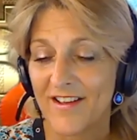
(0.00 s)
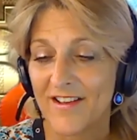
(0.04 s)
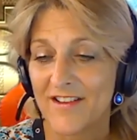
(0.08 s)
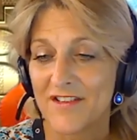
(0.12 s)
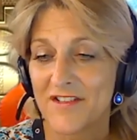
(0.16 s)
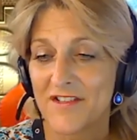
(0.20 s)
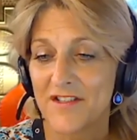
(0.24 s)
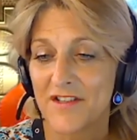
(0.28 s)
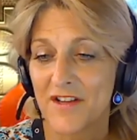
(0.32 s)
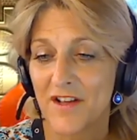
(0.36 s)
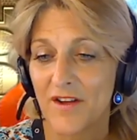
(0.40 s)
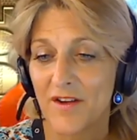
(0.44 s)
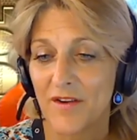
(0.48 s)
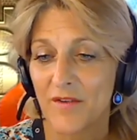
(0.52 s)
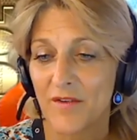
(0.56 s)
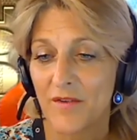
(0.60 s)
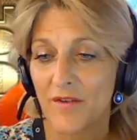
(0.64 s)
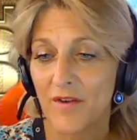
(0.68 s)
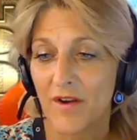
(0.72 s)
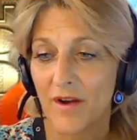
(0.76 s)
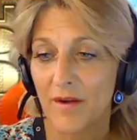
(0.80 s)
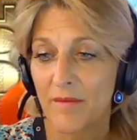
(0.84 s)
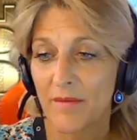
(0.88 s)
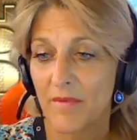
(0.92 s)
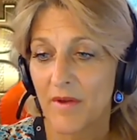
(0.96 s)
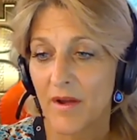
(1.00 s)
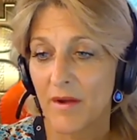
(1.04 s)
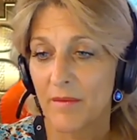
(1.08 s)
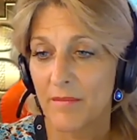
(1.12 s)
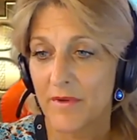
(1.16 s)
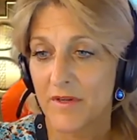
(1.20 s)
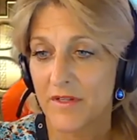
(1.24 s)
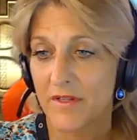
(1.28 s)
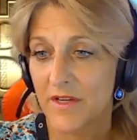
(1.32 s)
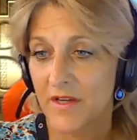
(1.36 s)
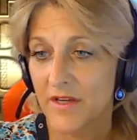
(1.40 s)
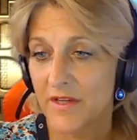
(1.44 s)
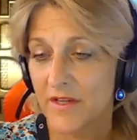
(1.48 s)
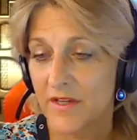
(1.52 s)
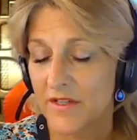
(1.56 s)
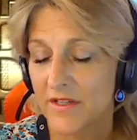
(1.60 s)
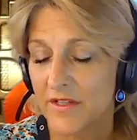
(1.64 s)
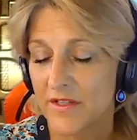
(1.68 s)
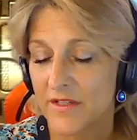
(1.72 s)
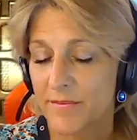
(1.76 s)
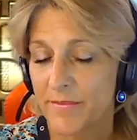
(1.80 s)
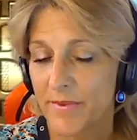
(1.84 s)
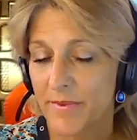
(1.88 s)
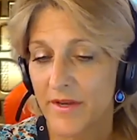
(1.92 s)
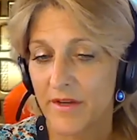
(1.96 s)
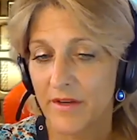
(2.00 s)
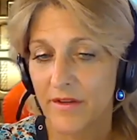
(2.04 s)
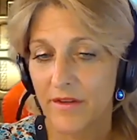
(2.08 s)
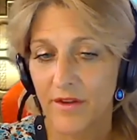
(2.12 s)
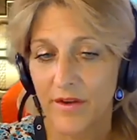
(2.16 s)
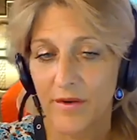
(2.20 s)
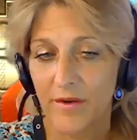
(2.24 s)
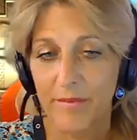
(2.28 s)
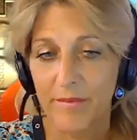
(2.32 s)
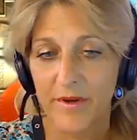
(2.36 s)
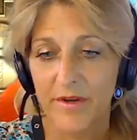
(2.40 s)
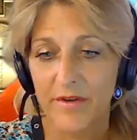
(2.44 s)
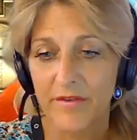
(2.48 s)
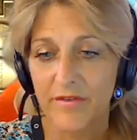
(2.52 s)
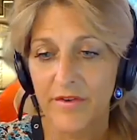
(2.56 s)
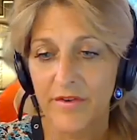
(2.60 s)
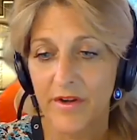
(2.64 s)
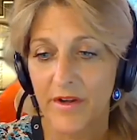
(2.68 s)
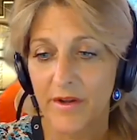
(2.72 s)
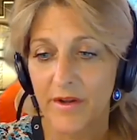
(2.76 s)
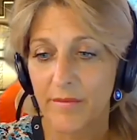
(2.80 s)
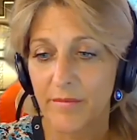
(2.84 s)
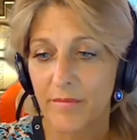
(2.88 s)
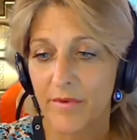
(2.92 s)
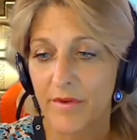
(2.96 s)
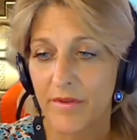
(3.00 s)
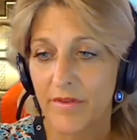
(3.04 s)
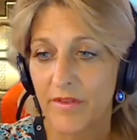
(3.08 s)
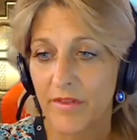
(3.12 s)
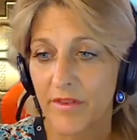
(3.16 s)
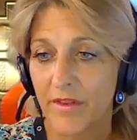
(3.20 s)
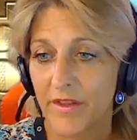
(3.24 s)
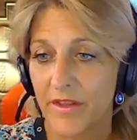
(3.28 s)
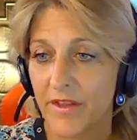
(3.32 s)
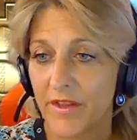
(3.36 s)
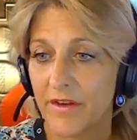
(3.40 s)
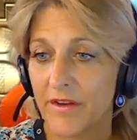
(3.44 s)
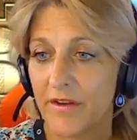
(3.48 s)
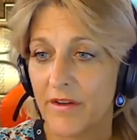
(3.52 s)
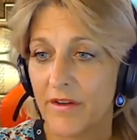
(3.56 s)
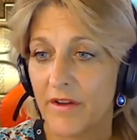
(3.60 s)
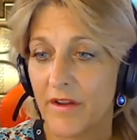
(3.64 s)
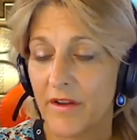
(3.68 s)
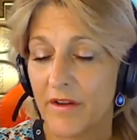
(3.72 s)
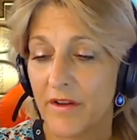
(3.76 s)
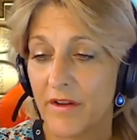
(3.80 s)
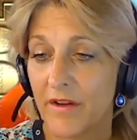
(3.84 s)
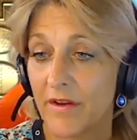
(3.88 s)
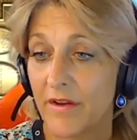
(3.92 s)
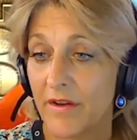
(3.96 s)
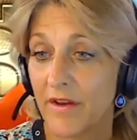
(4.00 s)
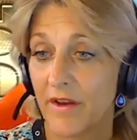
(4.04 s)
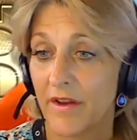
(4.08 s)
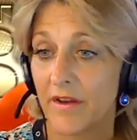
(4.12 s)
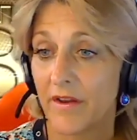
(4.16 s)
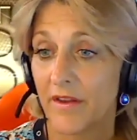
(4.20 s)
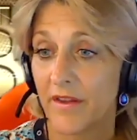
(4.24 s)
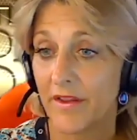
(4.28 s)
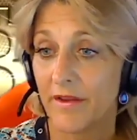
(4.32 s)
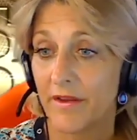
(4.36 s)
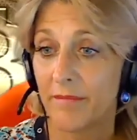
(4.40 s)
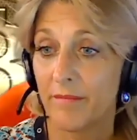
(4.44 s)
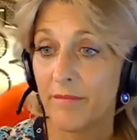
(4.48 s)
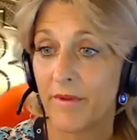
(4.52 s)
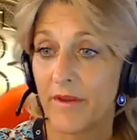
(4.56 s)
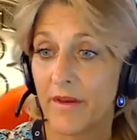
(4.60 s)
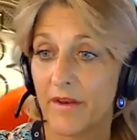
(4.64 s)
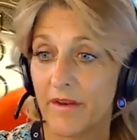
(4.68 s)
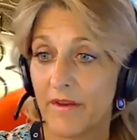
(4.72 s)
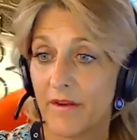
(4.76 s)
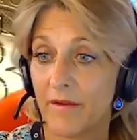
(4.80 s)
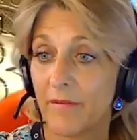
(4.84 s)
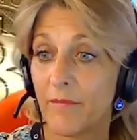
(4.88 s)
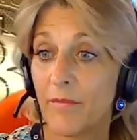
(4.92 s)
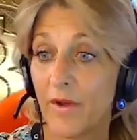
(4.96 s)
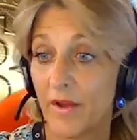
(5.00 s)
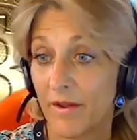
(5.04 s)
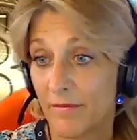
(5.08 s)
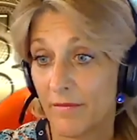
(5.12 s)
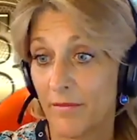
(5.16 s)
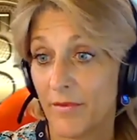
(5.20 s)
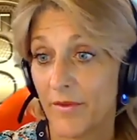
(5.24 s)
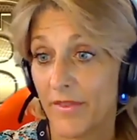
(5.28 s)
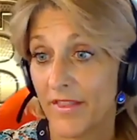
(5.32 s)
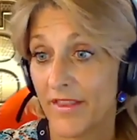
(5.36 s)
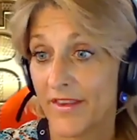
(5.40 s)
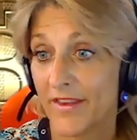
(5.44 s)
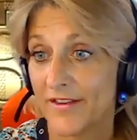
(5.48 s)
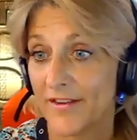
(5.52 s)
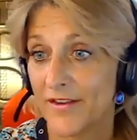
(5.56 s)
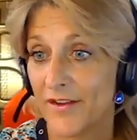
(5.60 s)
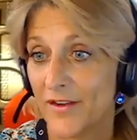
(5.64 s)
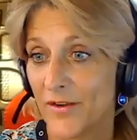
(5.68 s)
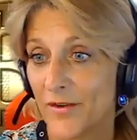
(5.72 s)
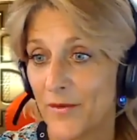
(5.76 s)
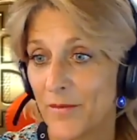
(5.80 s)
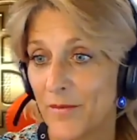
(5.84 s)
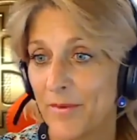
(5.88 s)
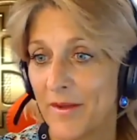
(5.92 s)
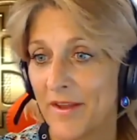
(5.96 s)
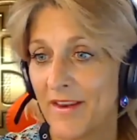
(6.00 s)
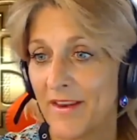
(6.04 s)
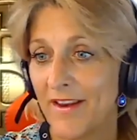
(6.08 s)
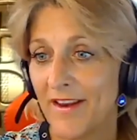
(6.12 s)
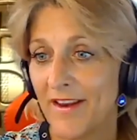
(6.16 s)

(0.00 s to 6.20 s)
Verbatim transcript: So I'm I'm excited to spend a little bit of time with Lynn, uh, not Lynn, but well with Lynn too, but